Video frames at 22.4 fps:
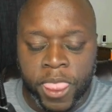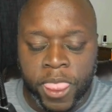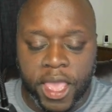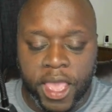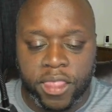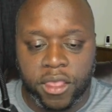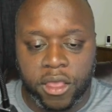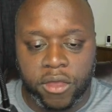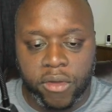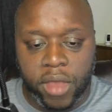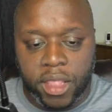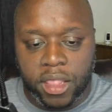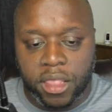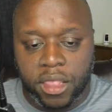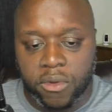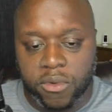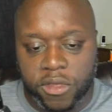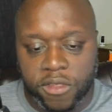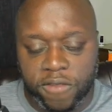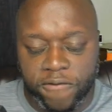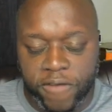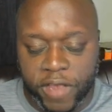And the great thing
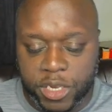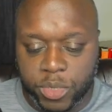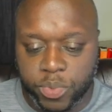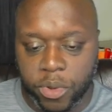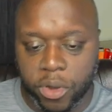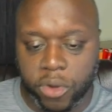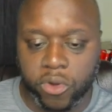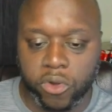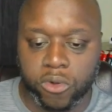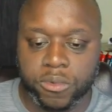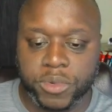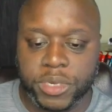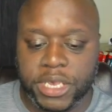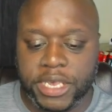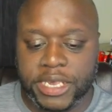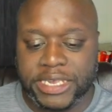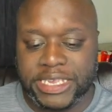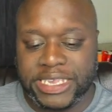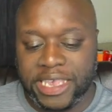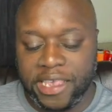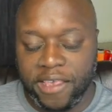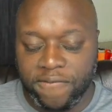with Facebook groups
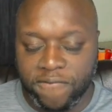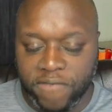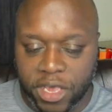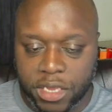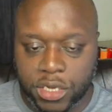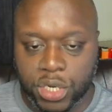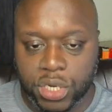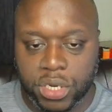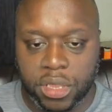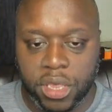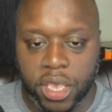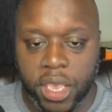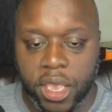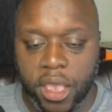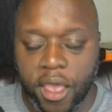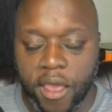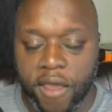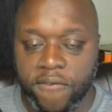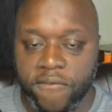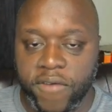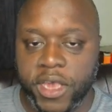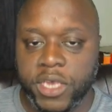is eventually
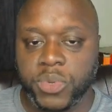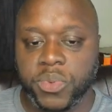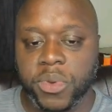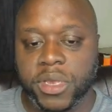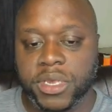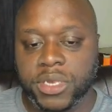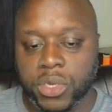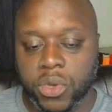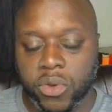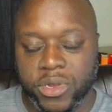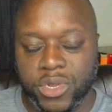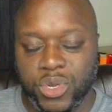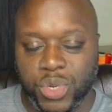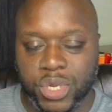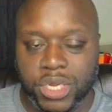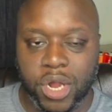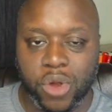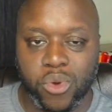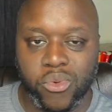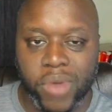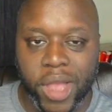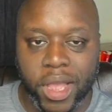Facebook is going to
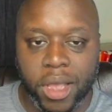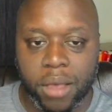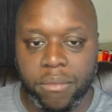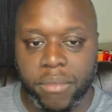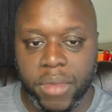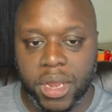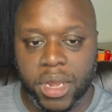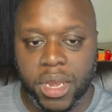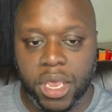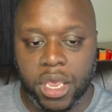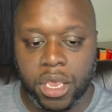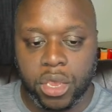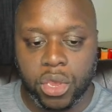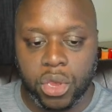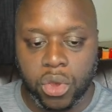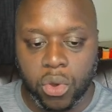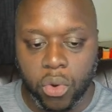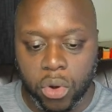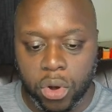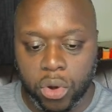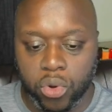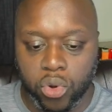start recommending
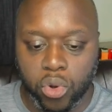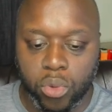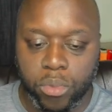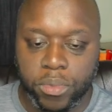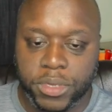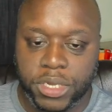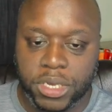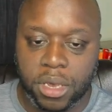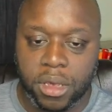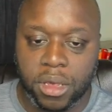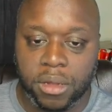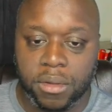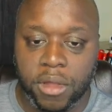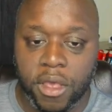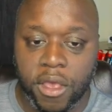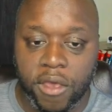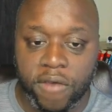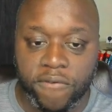your group to